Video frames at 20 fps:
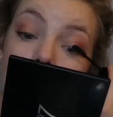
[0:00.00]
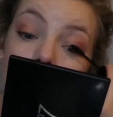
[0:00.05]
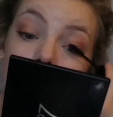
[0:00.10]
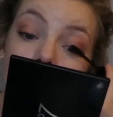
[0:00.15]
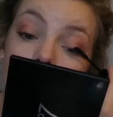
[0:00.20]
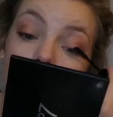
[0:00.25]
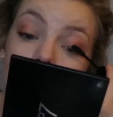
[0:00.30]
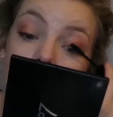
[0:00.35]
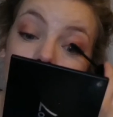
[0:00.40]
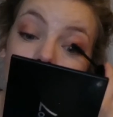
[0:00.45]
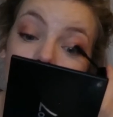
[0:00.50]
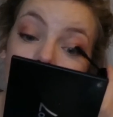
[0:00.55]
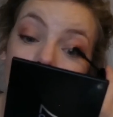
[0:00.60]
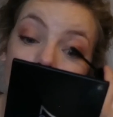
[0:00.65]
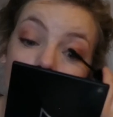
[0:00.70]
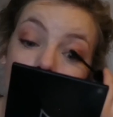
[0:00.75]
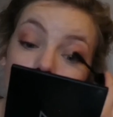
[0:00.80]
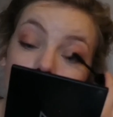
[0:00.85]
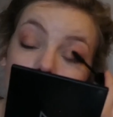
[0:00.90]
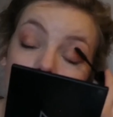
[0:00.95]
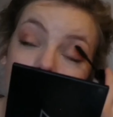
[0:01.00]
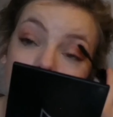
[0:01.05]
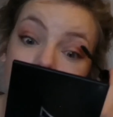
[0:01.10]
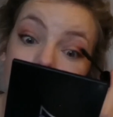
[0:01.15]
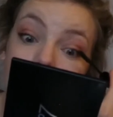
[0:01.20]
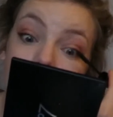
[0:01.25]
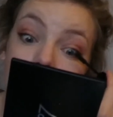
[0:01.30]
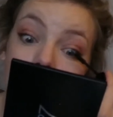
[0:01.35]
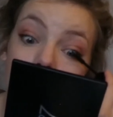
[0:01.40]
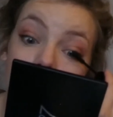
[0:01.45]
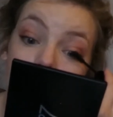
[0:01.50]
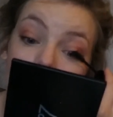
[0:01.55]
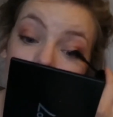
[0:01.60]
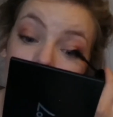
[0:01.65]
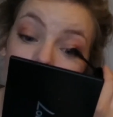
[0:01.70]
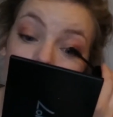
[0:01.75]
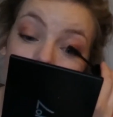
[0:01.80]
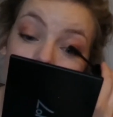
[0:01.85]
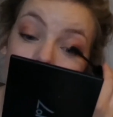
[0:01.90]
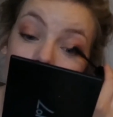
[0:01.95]
But if you were to curl them
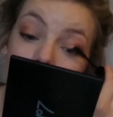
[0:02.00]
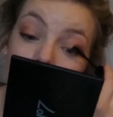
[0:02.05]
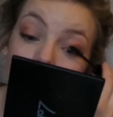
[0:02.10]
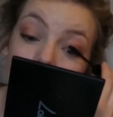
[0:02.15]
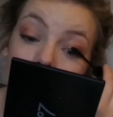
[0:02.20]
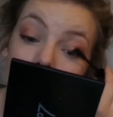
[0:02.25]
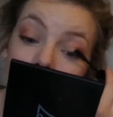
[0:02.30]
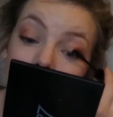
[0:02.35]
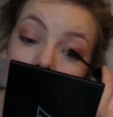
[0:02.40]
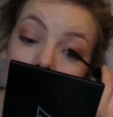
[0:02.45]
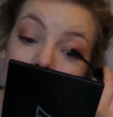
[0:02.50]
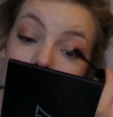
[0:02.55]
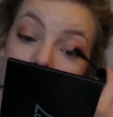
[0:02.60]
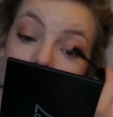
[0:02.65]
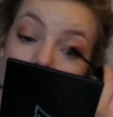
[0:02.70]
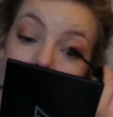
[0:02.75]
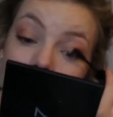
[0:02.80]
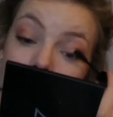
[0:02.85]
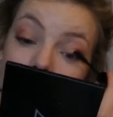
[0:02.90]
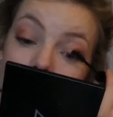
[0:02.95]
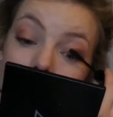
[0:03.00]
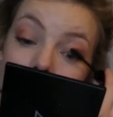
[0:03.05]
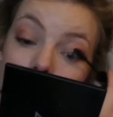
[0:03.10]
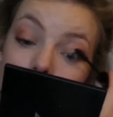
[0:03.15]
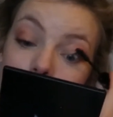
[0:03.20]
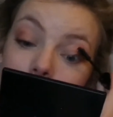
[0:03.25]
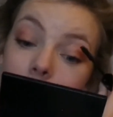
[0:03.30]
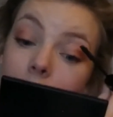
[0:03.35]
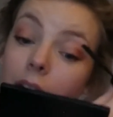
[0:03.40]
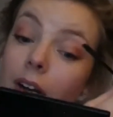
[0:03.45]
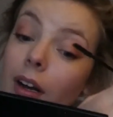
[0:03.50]
as well, you get that added curl as well.